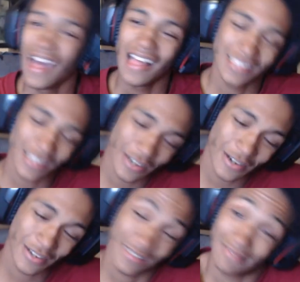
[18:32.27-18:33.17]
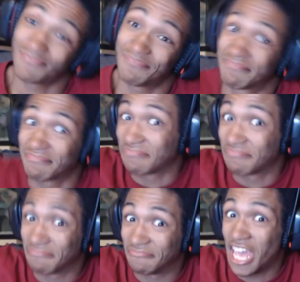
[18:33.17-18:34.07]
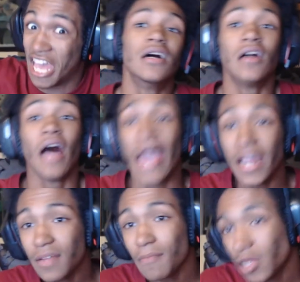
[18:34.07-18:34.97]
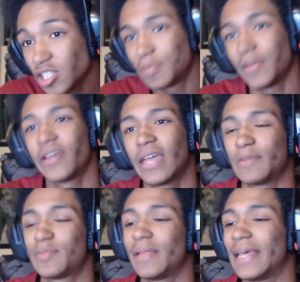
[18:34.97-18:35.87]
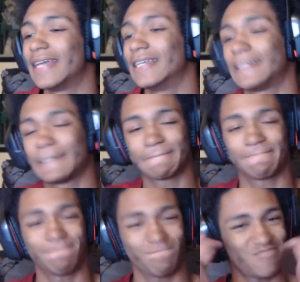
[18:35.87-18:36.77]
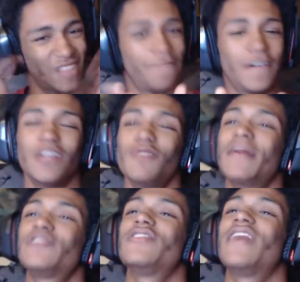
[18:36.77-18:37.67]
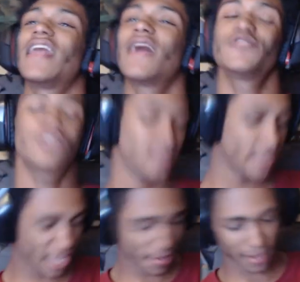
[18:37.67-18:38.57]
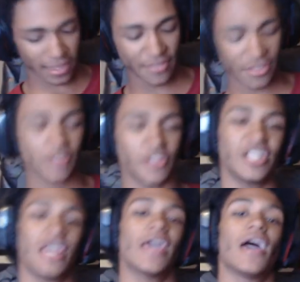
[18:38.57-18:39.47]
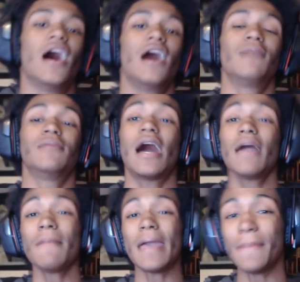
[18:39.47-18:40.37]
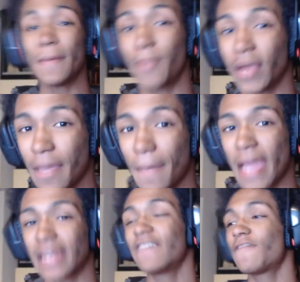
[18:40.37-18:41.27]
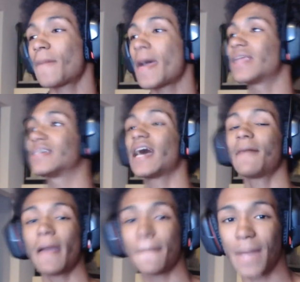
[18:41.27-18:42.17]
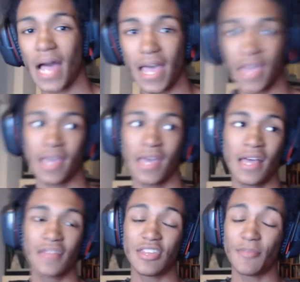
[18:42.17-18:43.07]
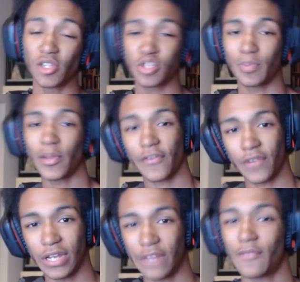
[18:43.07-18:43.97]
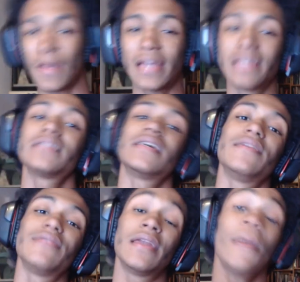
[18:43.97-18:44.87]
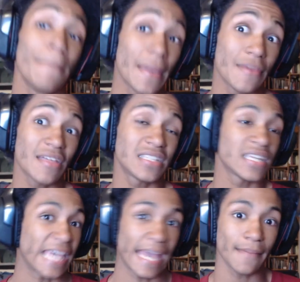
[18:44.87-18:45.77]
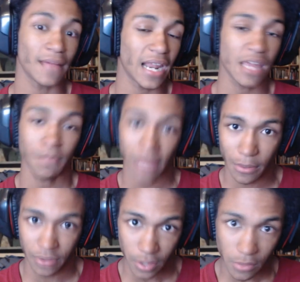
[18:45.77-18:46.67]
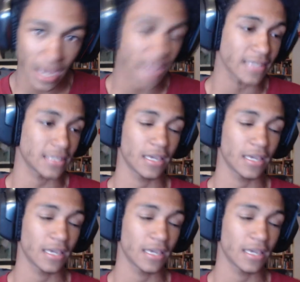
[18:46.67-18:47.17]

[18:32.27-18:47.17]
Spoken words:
So, yeah. Any multiplayer games planned? Funny you mentioned that. I was just thinking about that the other day. I may be bringing back Need for Madness. I might buy the multiplayer for Need for Madness, and then maybe that's a game that I can play with you guys.